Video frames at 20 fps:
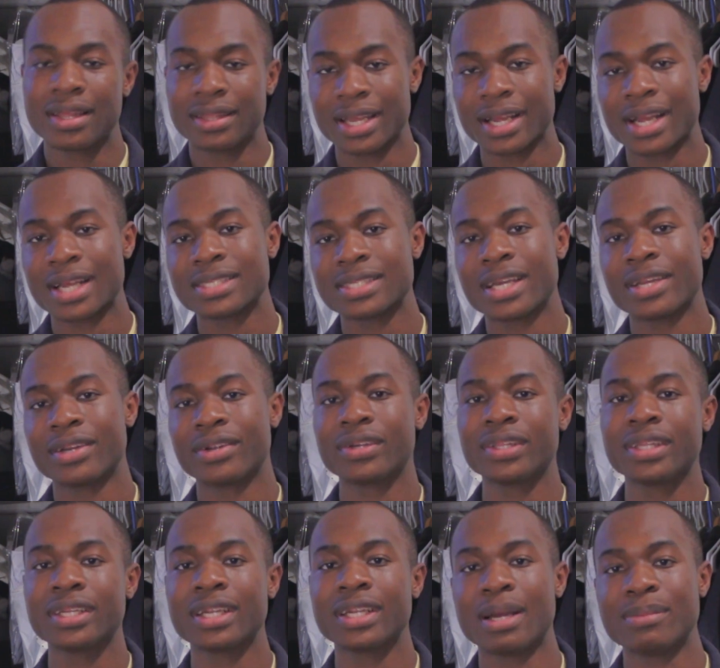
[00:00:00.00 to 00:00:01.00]
Like I said
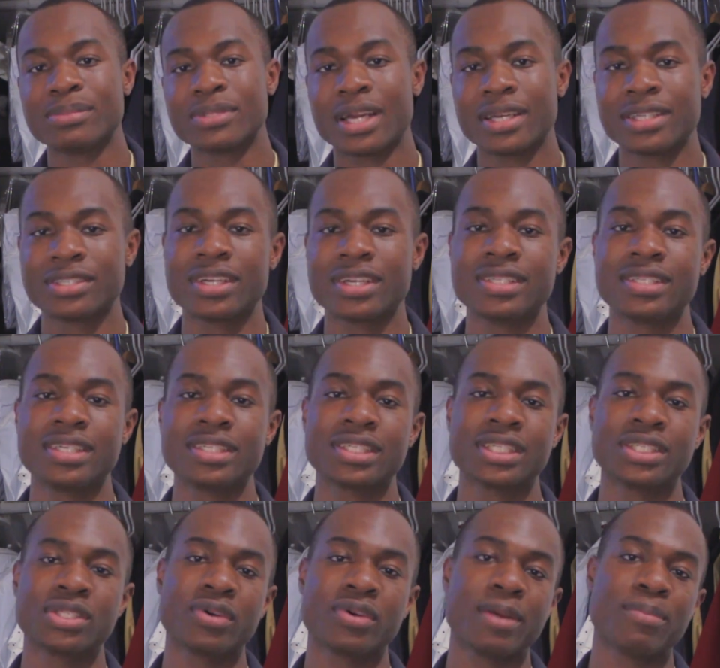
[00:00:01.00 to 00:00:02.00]
earlier, I'm trying to
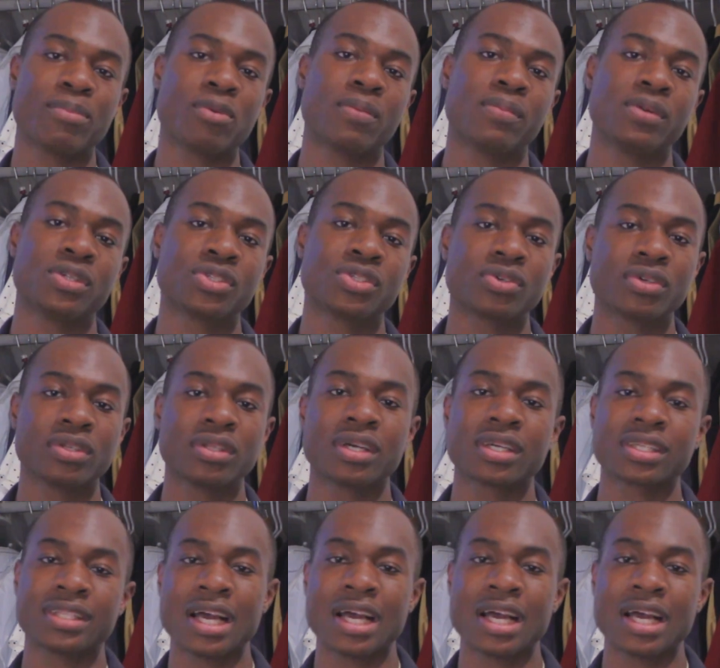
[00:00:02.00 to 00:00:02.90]
transition to a more mature look,